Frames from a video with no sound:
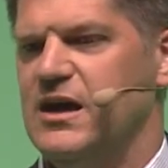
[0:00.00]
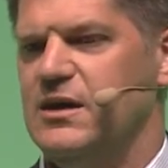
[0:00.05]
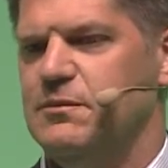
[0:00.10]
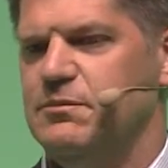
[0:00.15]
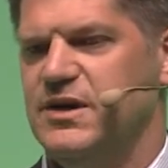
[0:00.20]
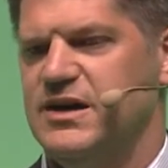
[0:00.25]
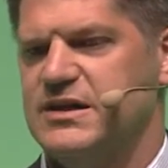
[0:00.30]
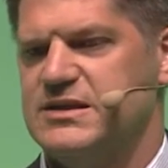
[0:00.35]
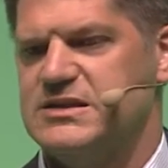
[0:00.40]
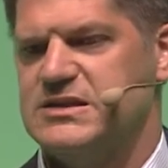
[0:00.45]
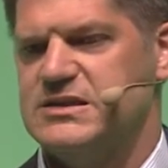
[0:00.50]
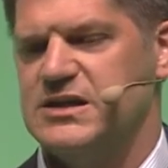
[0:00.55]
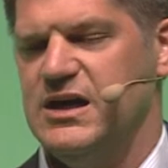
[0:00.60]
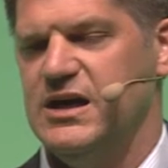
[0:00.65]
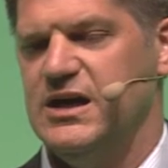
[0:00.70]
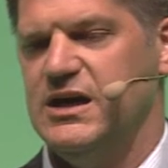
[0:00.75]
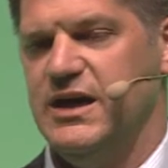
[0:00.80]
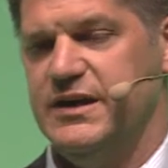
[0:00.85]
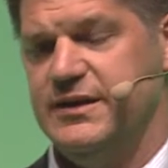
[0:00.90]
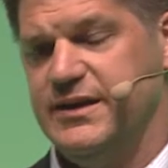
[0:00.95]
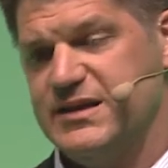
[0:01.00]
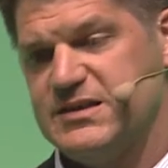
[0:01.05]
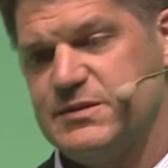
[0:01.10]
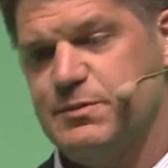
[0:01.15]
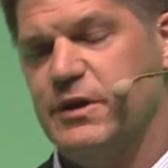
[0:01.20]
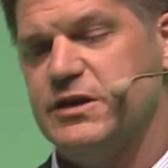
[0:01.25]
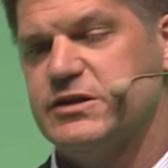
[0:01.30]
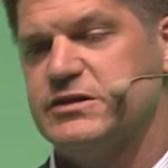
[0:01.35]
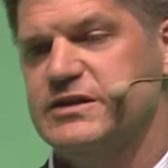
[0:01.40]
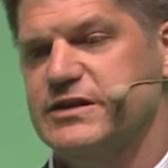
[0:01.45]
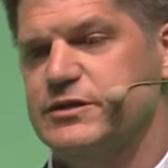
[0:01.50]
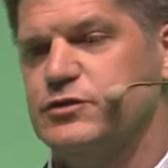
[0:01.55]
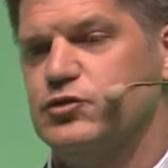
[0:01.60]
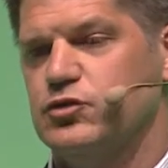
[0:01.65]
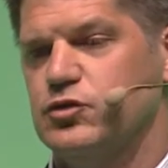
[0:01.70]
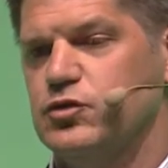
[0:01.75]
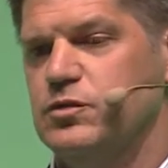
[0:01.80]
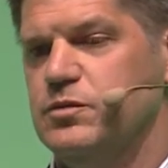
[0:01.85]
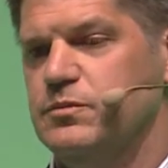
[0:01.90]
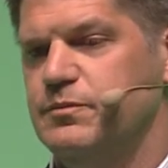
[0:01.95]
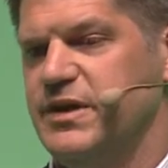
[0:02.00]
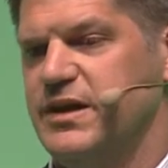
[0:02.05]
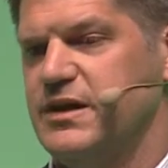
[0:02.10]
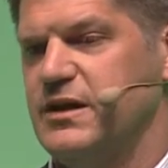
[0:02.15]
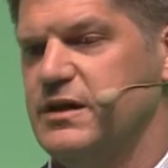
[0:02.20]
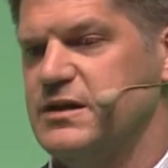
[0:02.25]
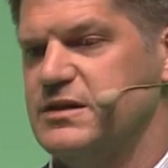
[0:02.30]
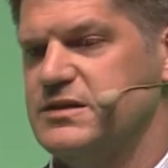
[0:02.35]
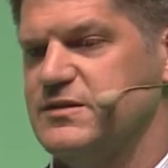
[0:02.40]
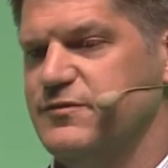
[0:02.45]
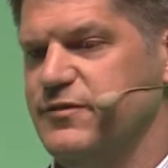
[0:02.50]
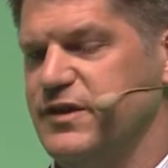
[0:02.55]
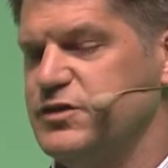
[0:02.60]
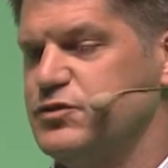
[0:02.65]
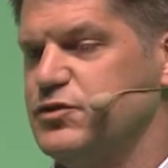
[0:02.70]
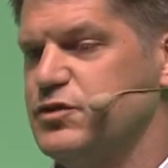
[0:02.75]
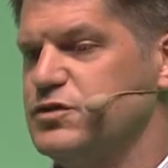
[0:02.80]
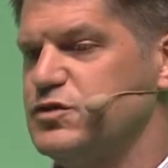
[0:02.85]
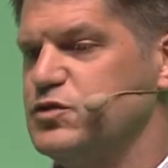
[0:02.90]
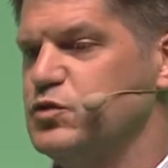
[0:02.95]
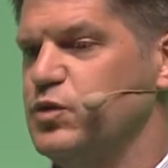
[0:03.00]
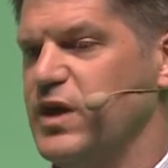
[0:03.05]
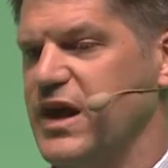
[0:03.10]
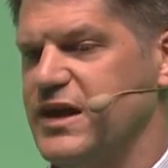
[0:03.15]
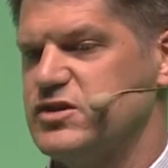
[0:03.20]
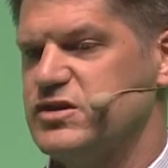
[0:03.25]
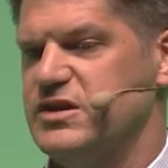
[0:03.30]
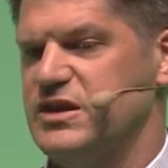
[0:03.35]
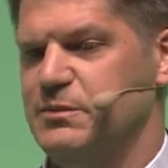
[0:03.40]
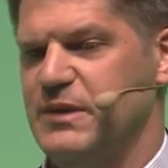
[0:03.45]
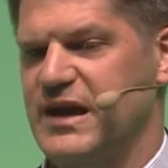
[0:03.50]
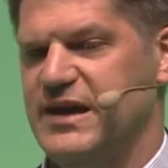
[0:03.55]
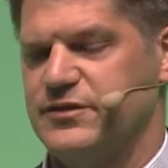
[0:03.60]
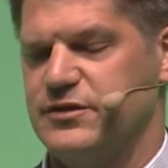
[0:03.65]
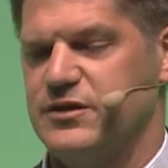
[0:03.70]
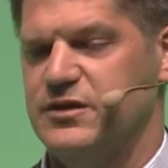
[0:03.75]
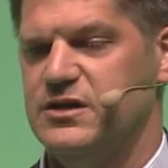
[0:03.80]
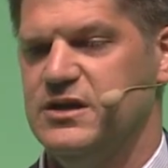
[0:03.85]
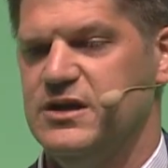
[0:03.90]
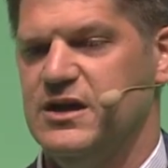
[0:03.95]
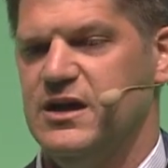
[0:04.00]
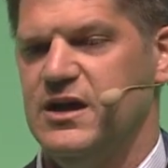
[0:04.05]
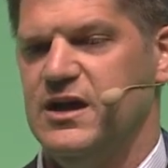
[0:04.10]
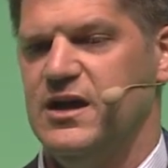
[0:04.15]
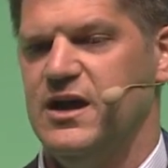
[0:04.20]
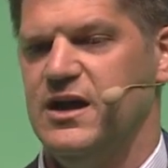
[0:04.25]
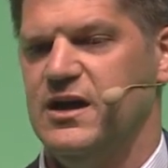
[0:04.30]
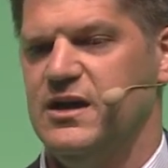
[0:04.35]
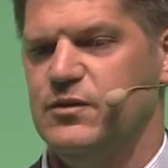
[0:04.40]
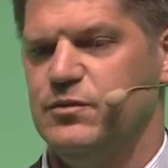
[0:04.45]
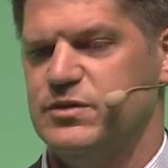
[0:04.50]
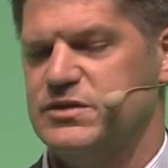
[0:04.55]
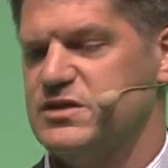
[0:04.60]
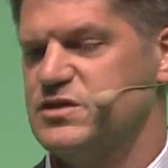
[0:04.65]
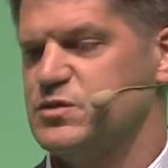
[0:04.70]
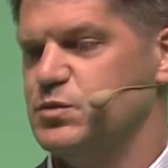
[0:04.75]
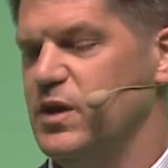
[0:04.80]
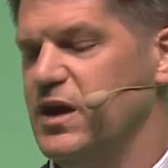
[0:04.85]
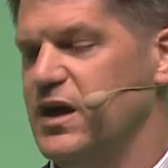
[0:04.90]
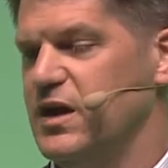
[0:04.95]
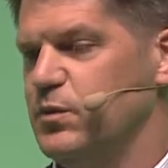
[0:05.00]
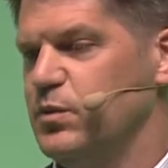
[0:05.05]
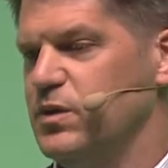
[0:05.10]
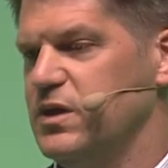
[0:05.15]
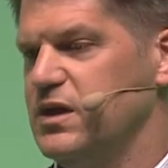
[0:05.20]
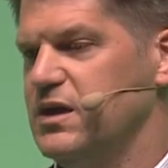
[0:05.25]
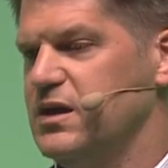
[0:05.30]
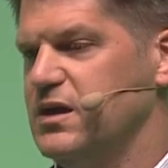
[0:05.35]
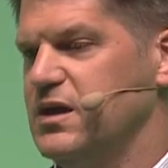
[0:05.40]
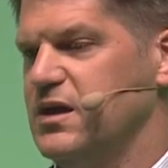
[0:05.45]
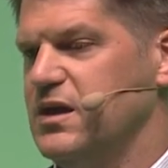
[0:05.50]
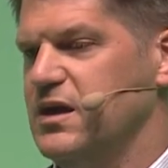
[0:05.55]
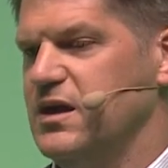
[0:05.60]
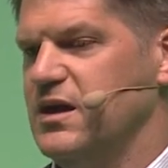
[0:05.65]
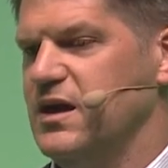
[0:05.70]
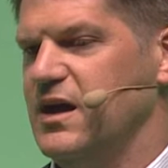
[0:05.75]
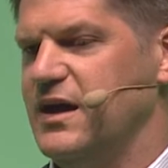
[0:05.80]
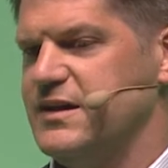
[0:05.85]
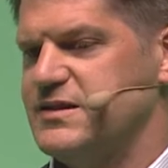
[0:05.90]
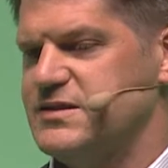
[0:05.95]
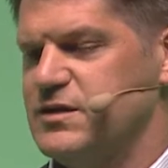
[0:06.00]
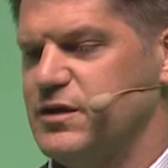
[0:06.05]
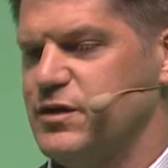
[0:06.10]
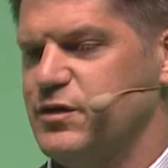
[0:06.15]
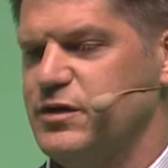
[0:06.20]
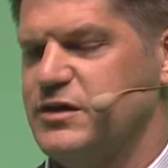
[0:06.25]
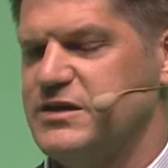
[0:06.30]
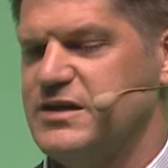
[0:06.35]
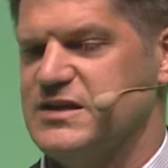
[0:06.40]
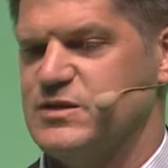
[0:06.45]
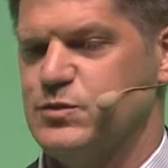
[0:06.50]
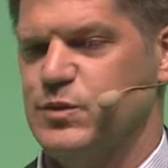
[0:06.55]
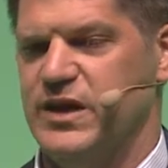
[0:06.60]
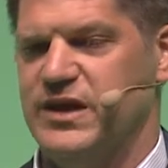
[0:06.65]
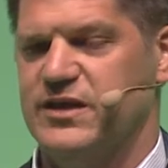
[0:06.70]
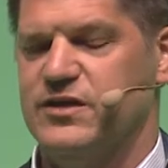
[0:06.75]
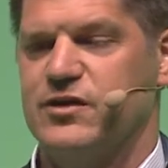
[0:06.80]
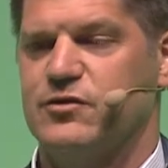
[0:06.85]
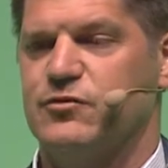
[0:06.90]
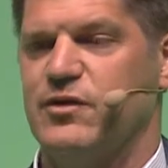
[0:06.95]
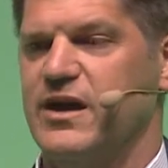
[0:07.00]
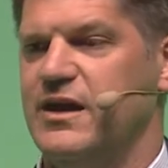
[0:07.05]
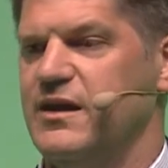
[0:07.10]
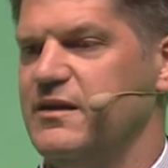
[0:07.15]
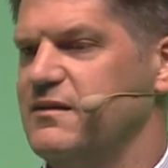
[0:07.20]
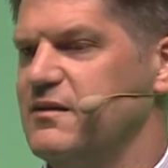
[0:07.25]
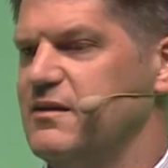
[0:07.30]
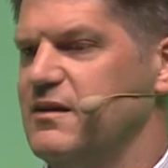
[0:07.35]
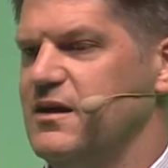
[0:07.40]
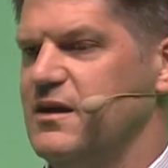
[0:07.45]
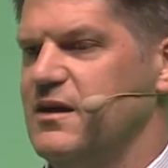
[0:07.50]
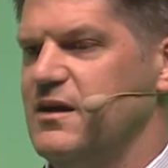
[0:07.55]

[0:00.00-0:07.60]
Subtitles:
But and that's partially true, because features do actually matter, which is why we at Securitas, we integrate